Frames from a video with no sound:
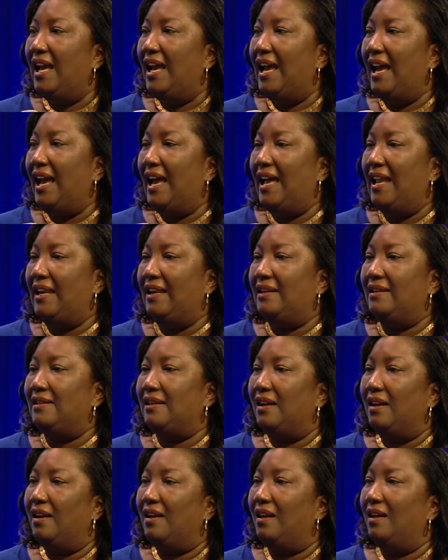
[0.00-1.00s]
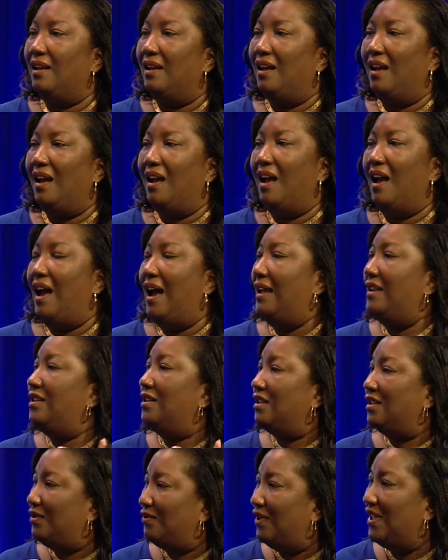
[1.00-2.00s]
and I
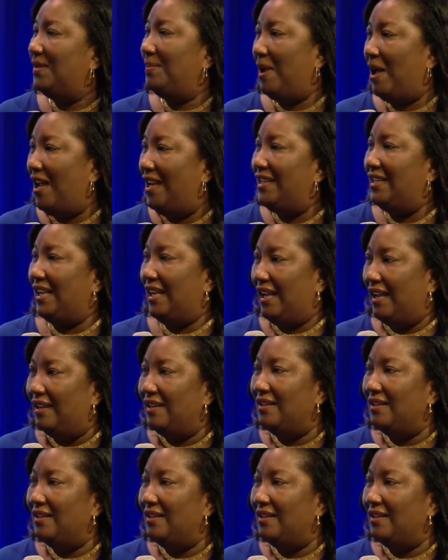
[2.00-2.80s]
just responded.